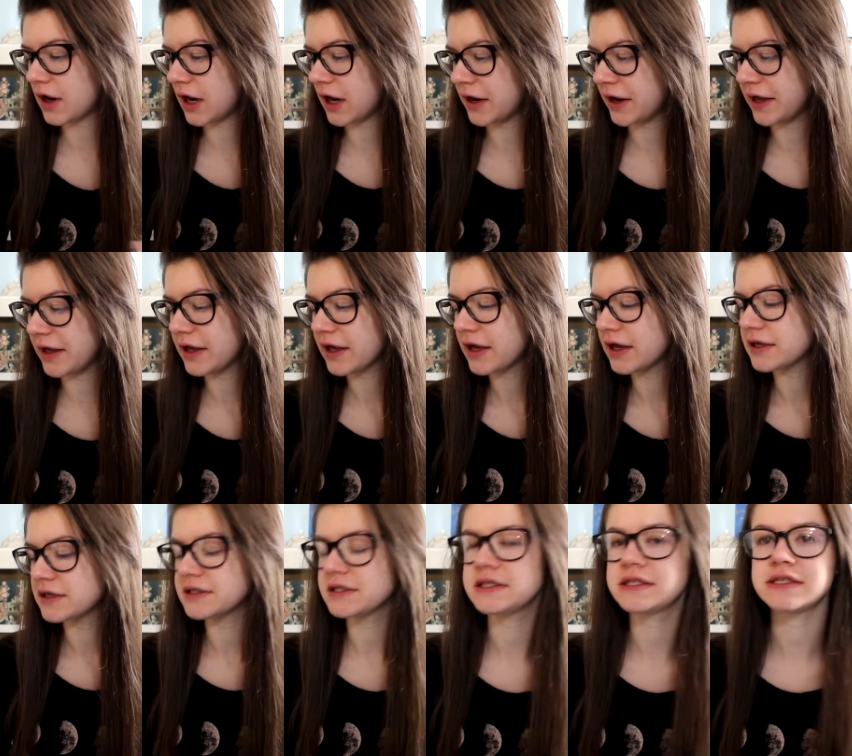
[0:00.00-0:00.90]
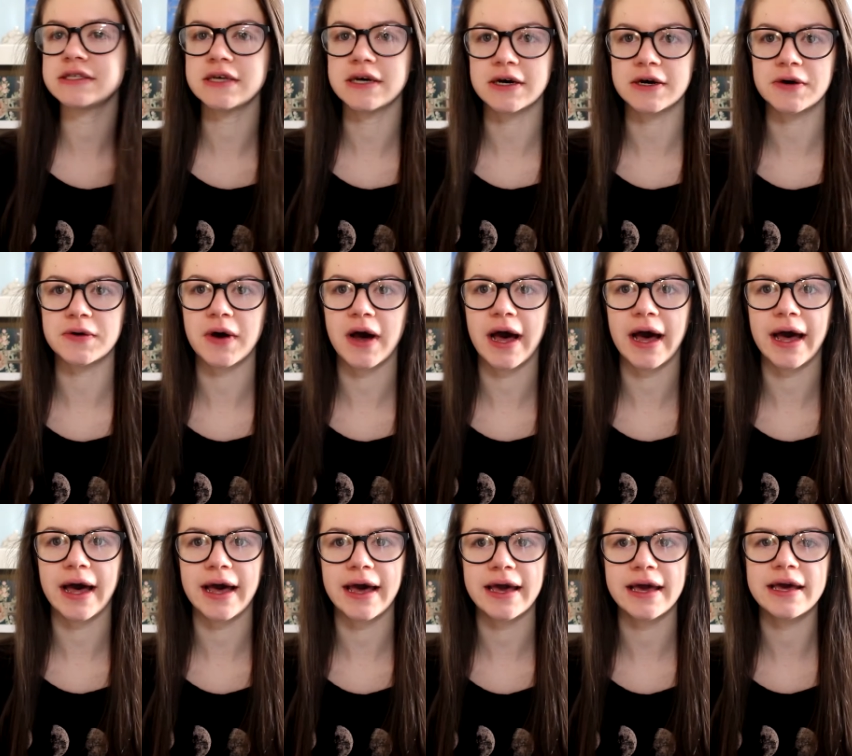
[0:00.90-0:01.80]
Alright, so
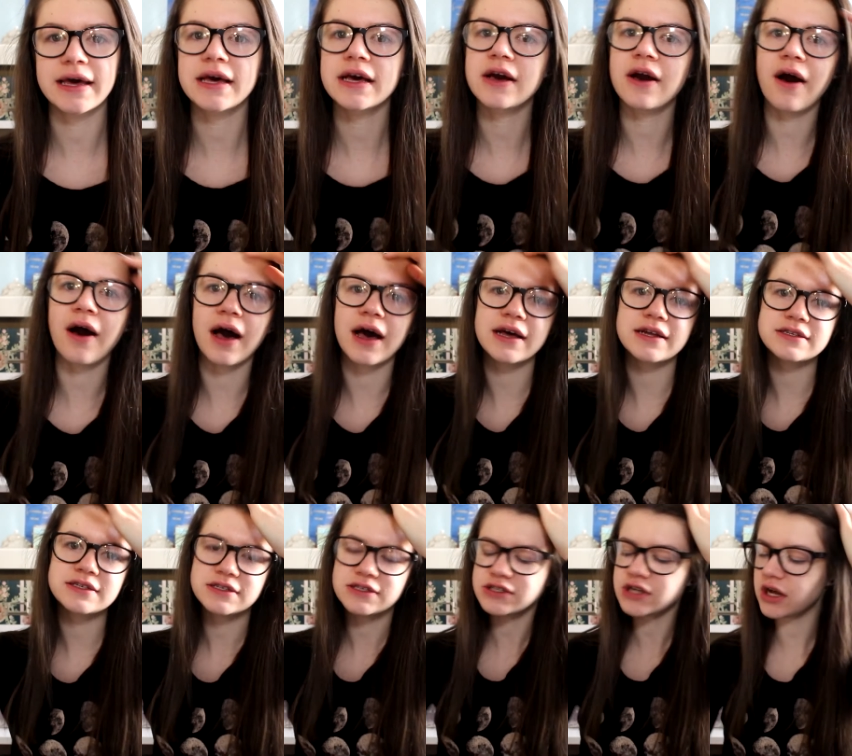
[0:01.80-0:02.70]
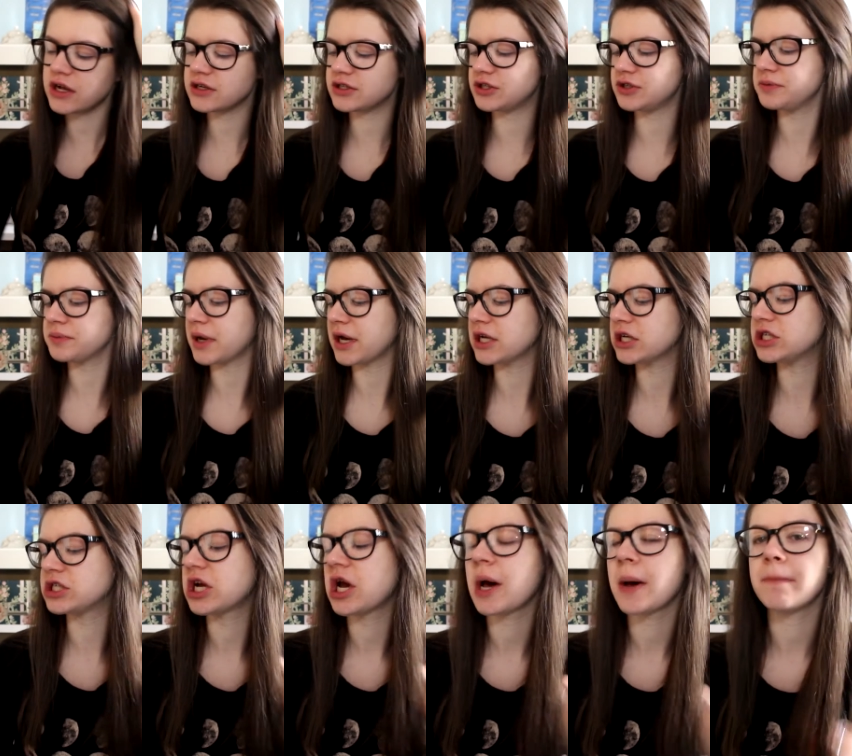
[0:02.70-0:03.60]
I got not too
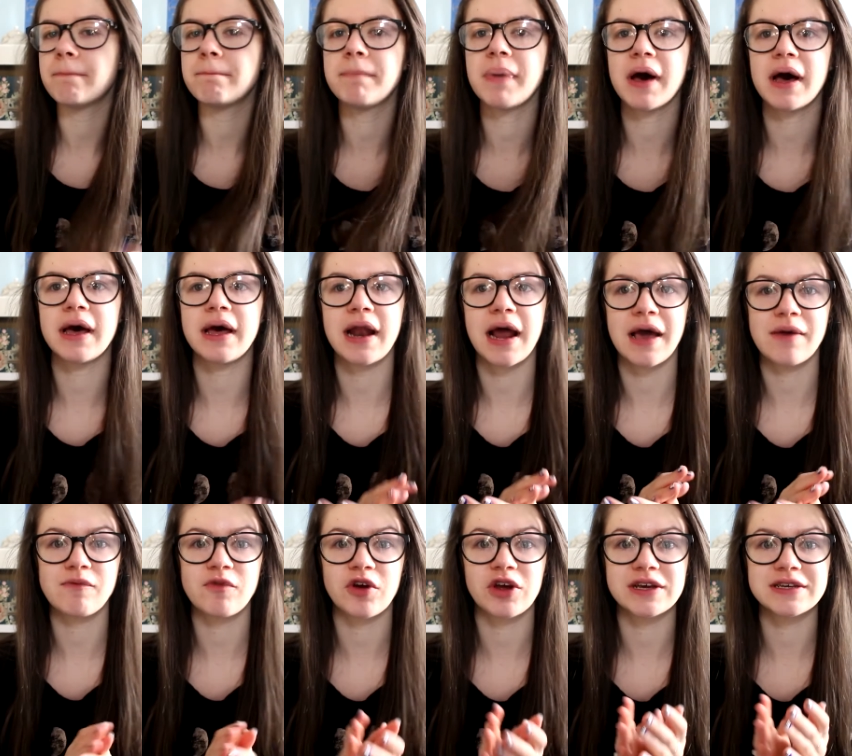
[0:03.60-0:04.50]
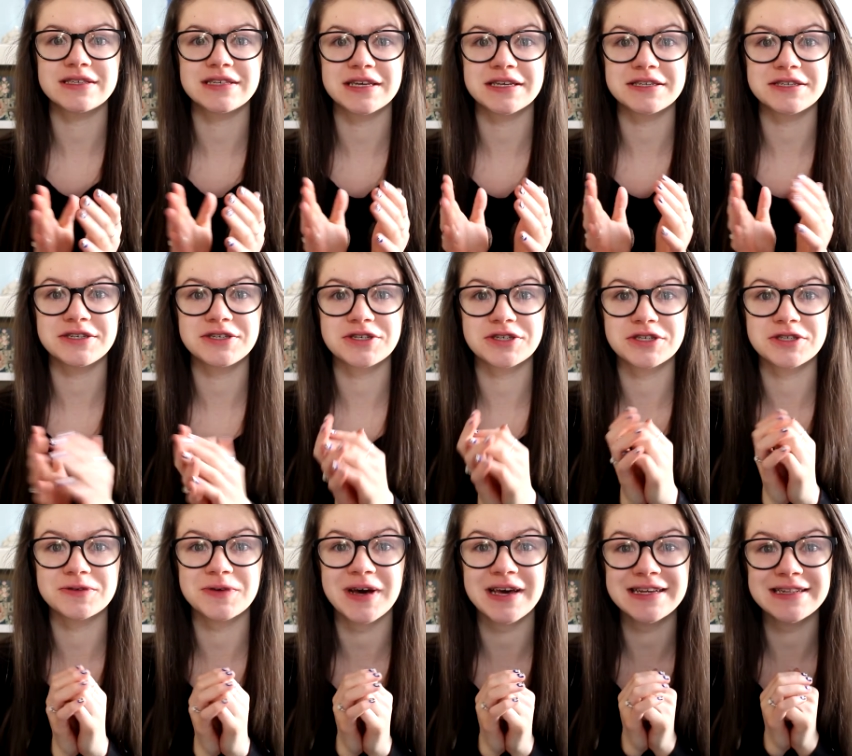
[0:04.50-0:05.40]
much, but I'm very excited to show
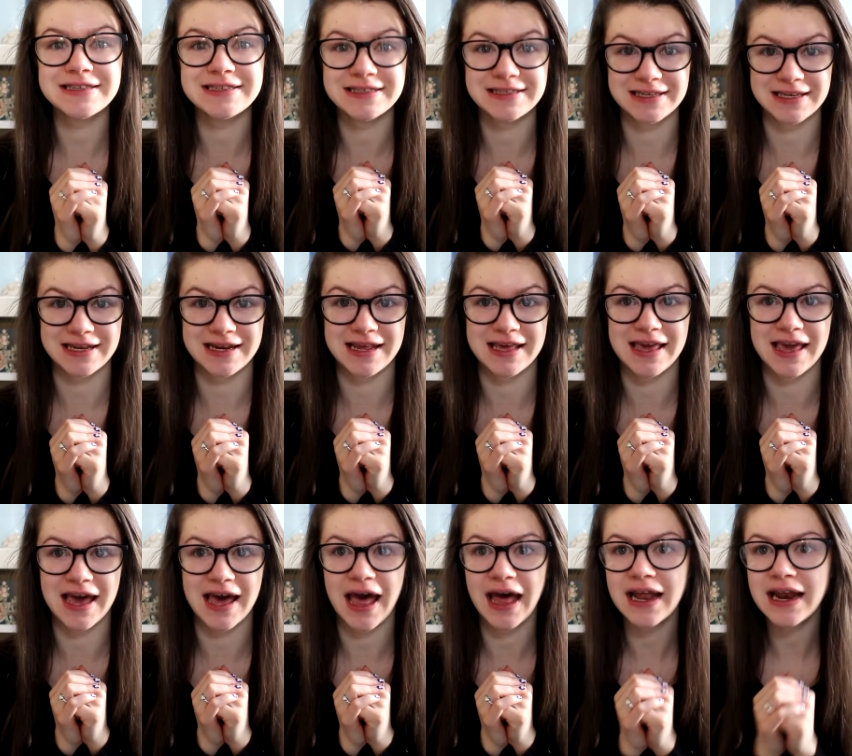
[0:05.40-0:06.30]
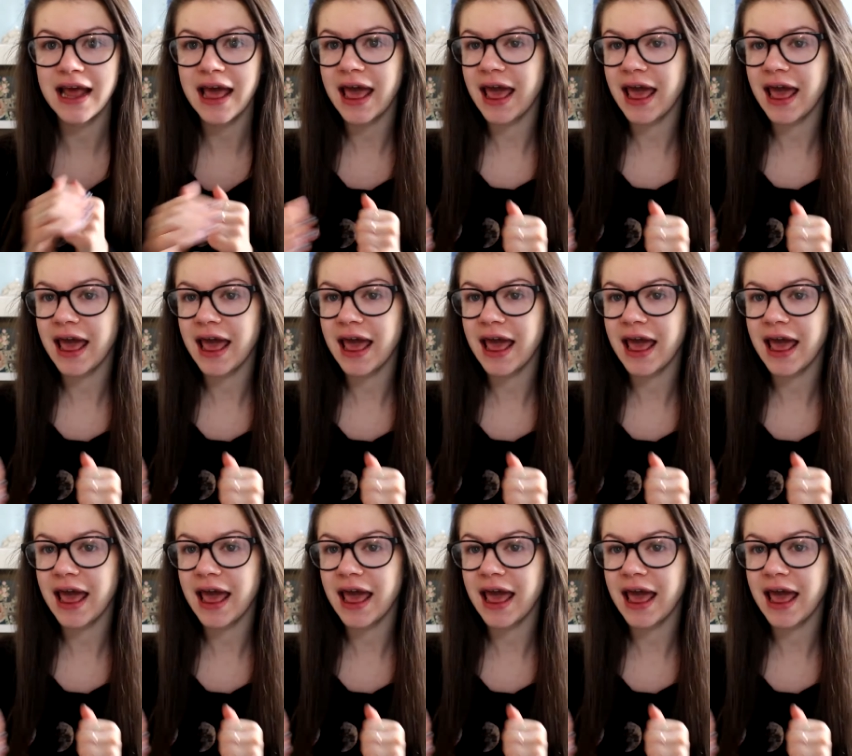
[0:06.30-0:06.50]
you what I did get.